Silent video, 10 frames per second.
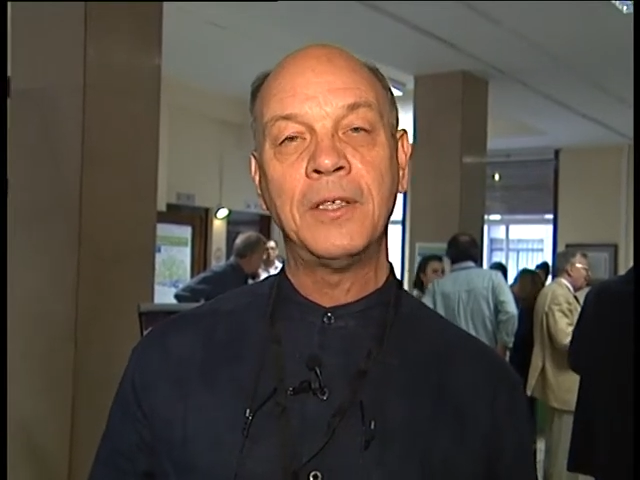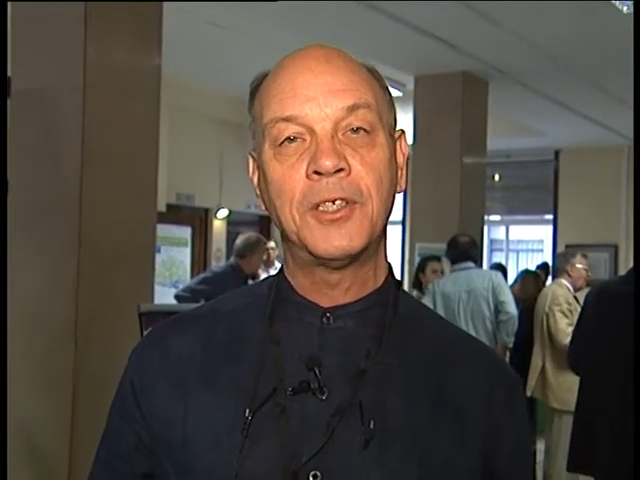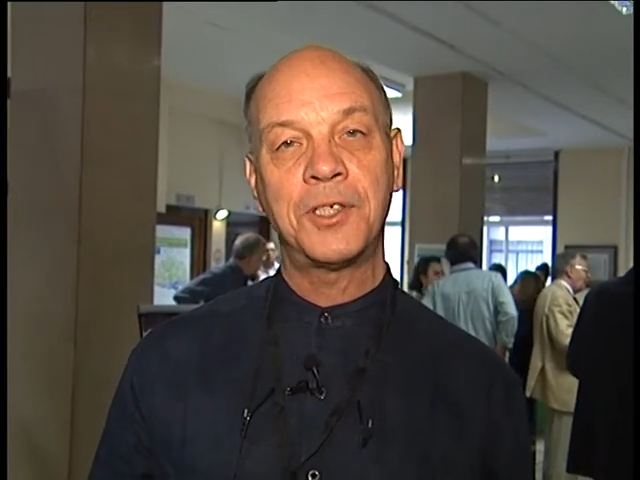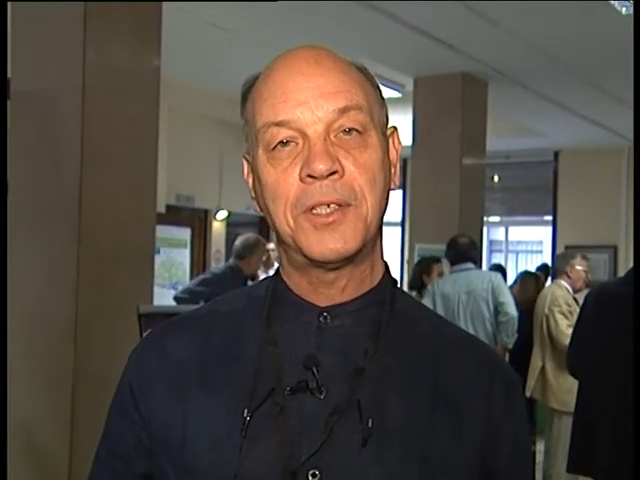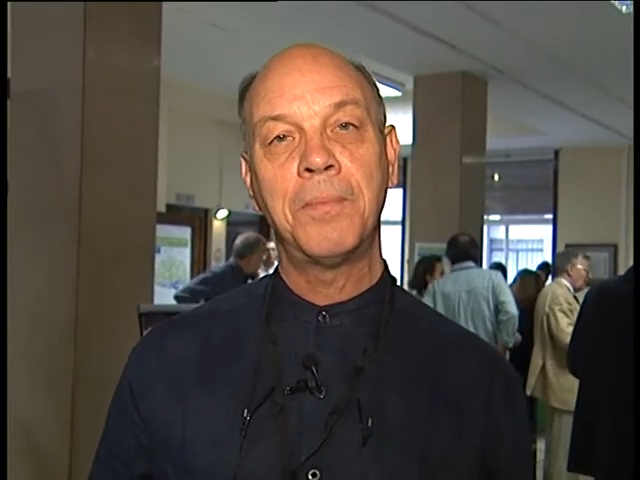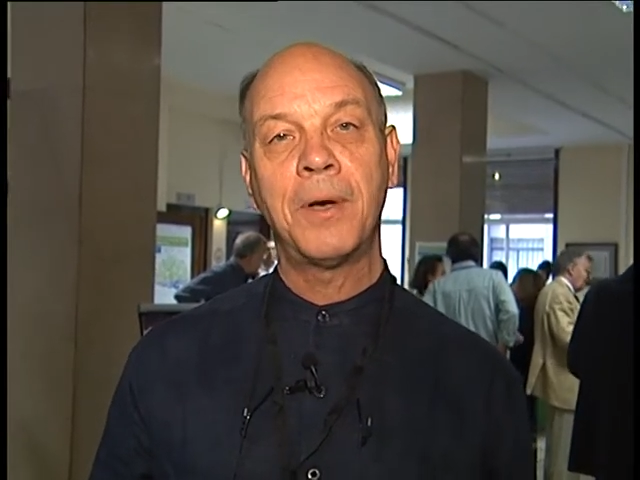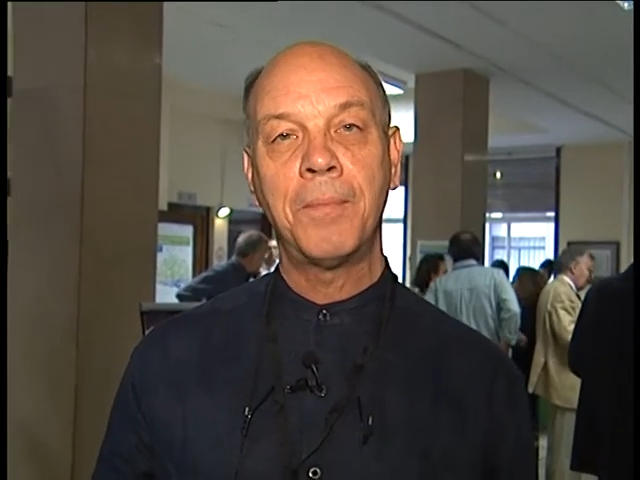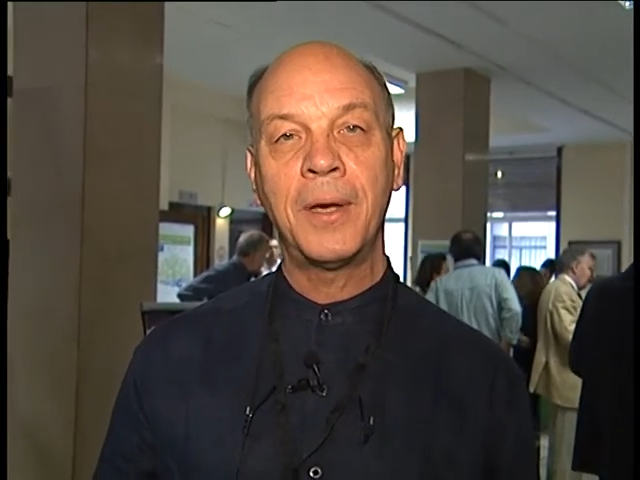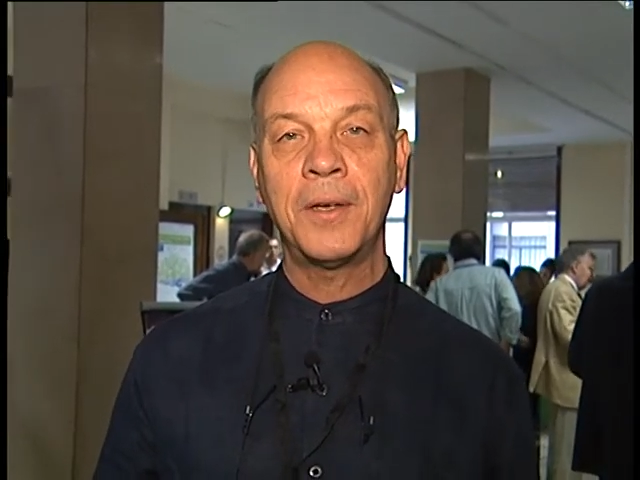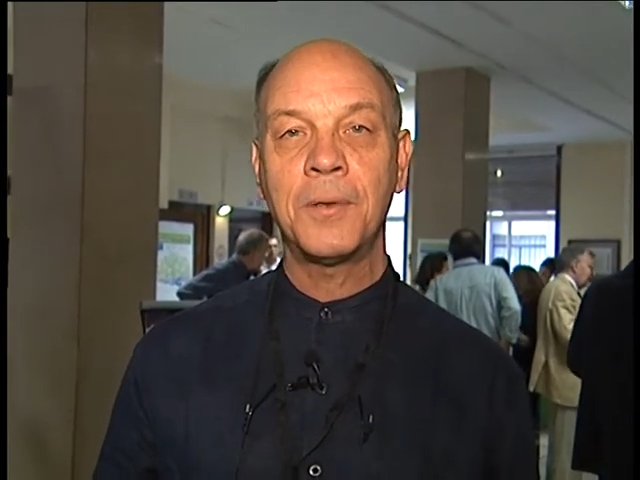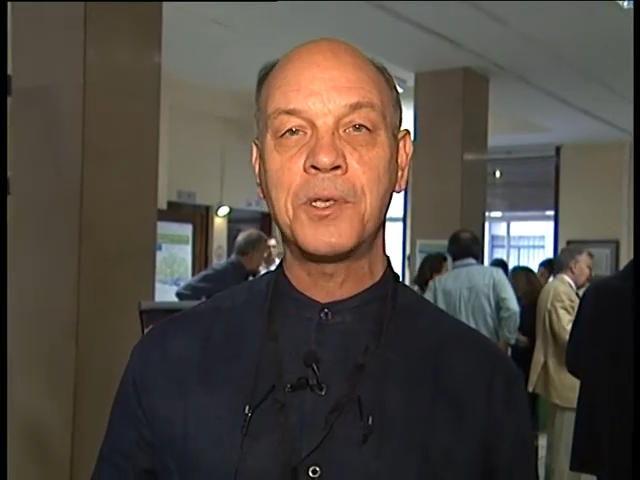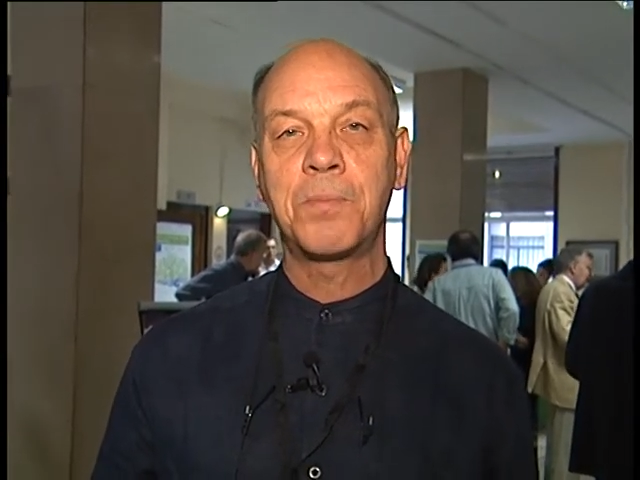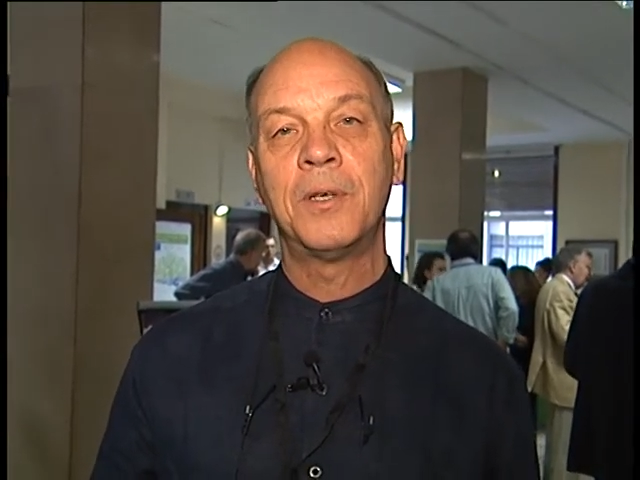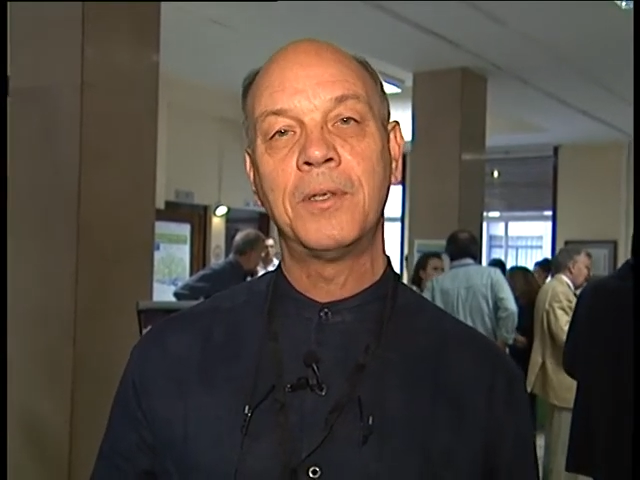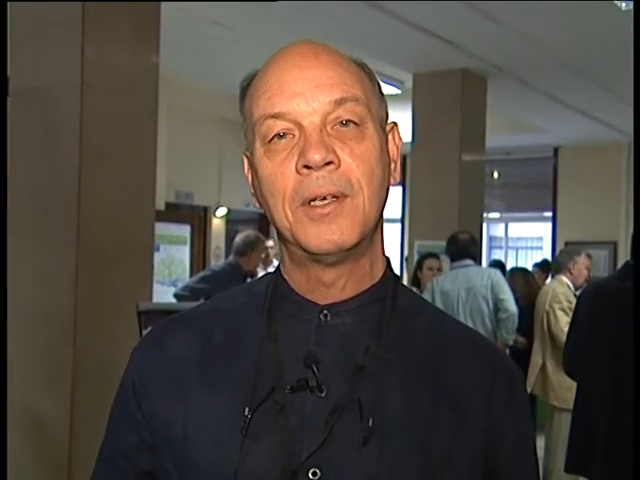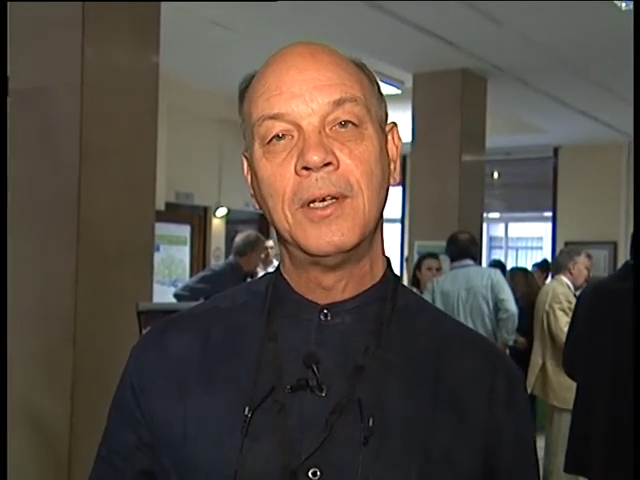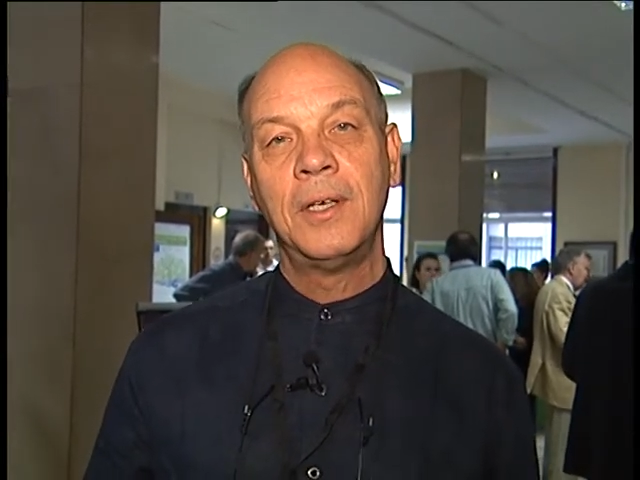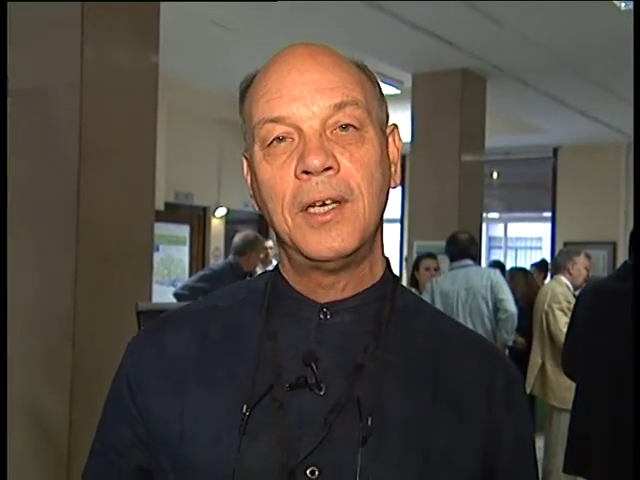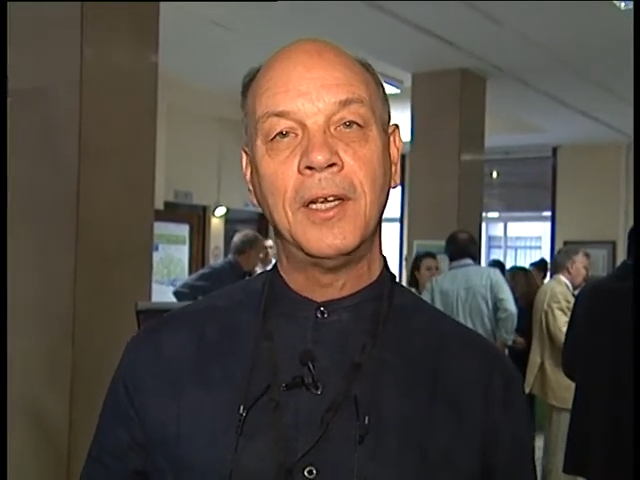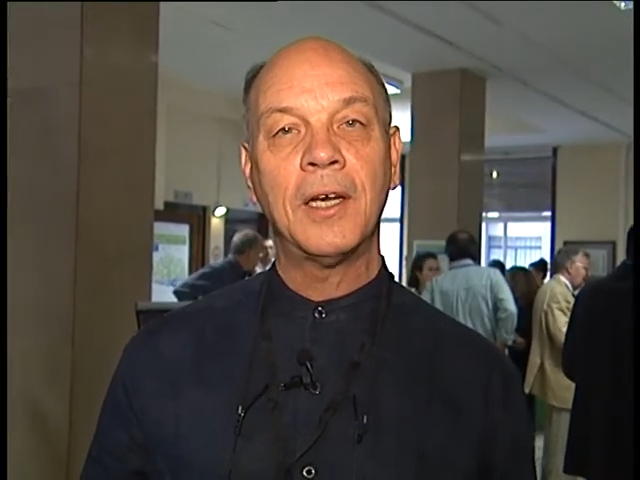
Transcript: just in Barbados, but in